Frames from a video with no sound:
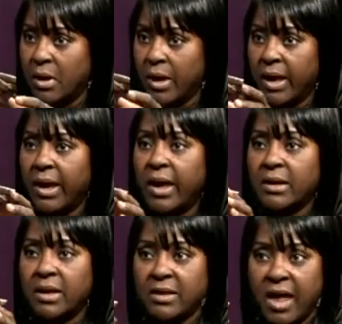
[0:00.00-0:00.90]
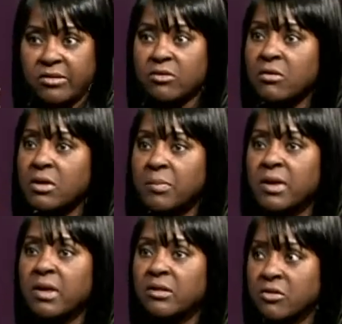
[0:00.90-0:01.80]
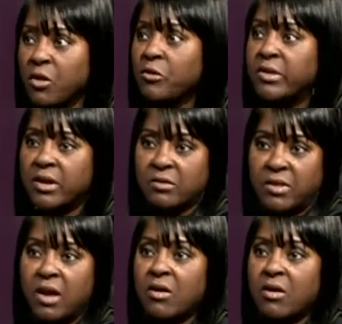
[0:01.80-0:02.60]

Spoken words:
And that's good because those that are there